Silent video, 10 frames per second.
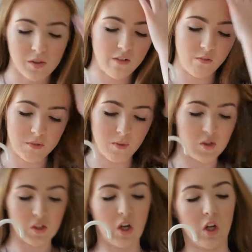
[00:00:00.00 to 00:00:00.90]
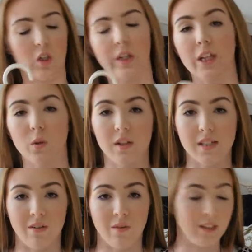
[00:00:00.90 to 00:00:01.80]
Also from Sportsgirl, looking for all
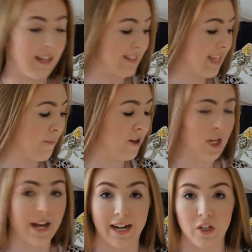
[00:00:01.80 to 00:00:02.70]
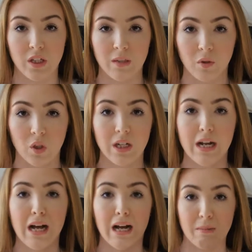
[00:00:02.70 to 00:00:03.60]
stuff, I realised how much I actually
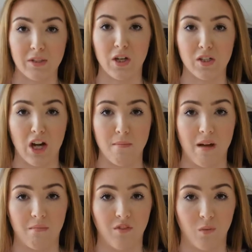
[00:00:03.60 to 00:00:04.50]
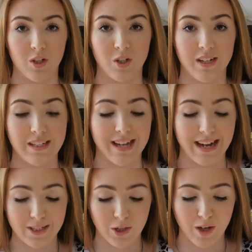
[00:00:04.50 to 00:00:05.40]
bought. I'm so sorry guys if you watching this.
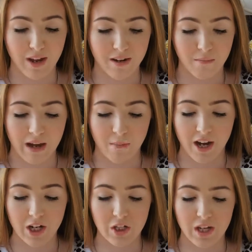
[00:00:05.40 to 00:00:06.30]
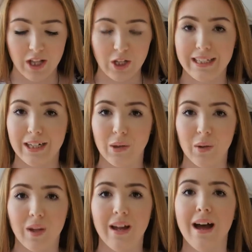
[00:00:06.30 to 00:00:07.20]
I told her I didn't buy much and then I look at it
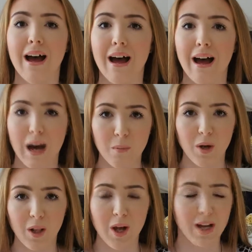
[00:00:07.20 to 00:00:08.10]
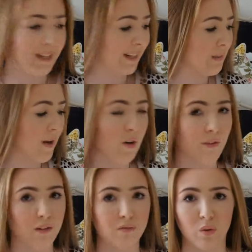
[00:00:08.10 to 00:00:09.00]
all one a lot like a span of
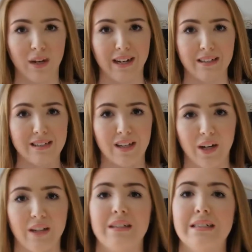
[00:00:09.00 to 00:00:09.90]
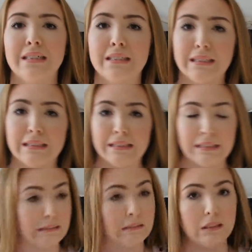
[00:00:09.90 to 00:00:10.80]
like four days, so
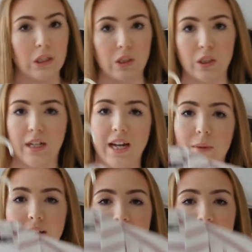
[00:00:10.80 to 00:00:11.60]
not good. Anyway,